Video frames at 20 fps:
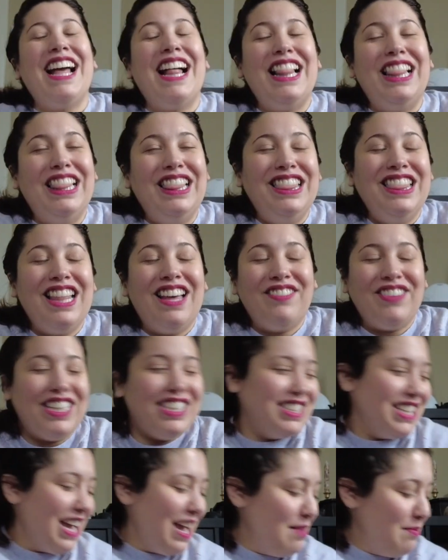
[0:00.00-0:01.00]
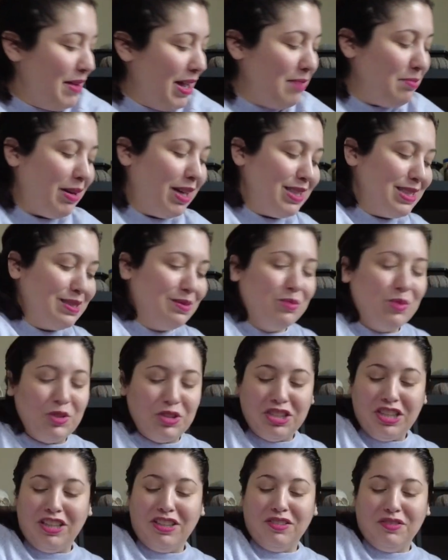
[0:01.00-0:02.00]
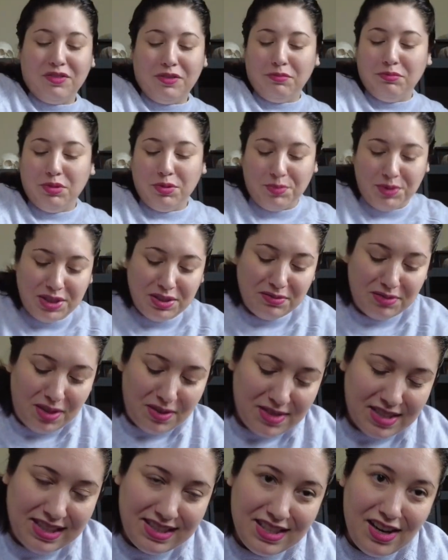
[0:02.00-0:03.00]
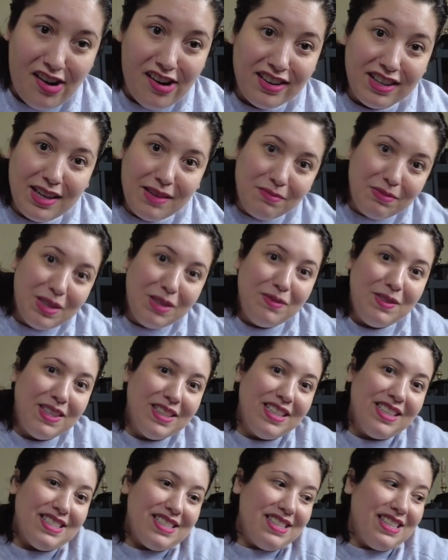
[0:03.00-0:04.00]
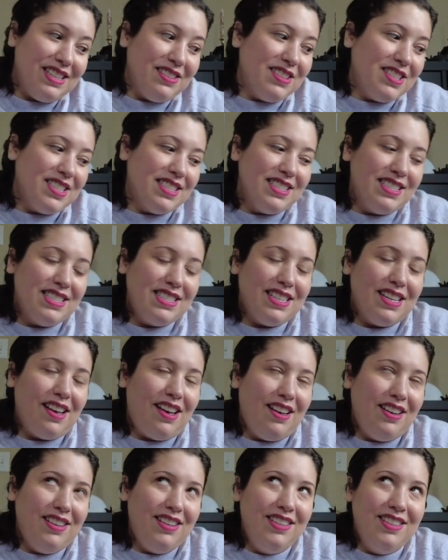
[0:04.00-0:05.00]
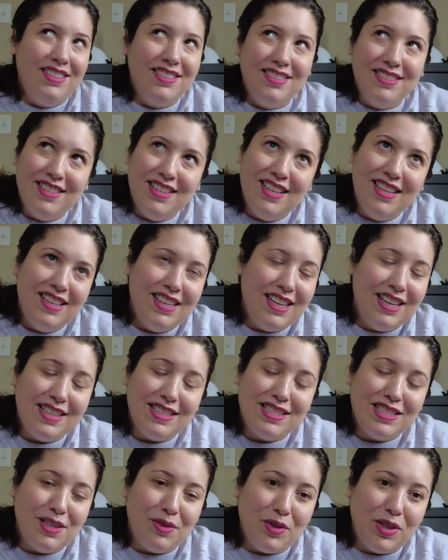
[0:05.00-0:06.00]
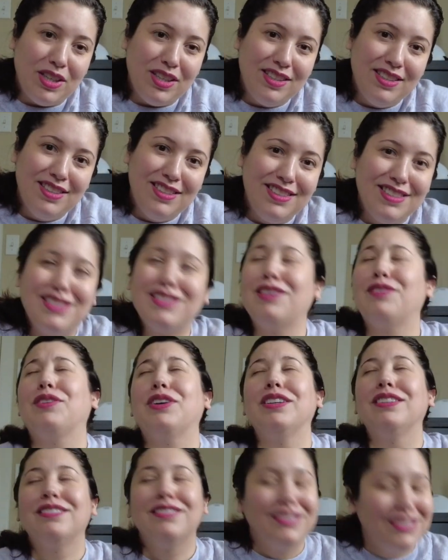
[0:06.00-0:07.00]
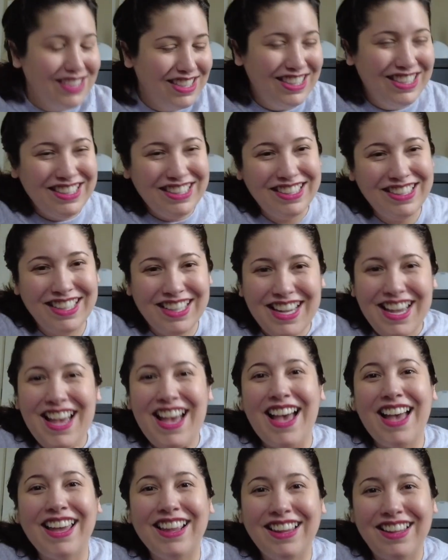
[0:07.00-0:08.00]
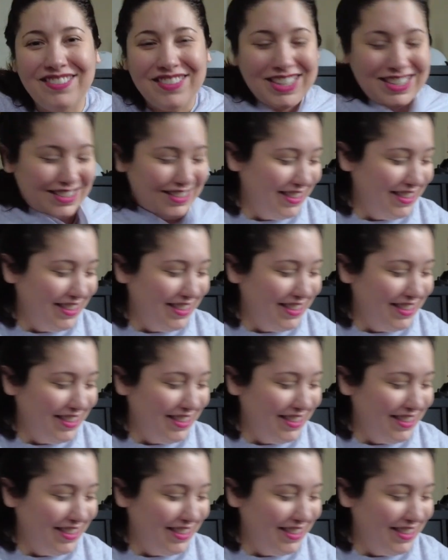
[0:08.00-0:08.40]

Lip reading: Love it. I might buy some more yarn from Ruby and Rose's Yarn Company because they're just, it's so good. It's so good. I love it.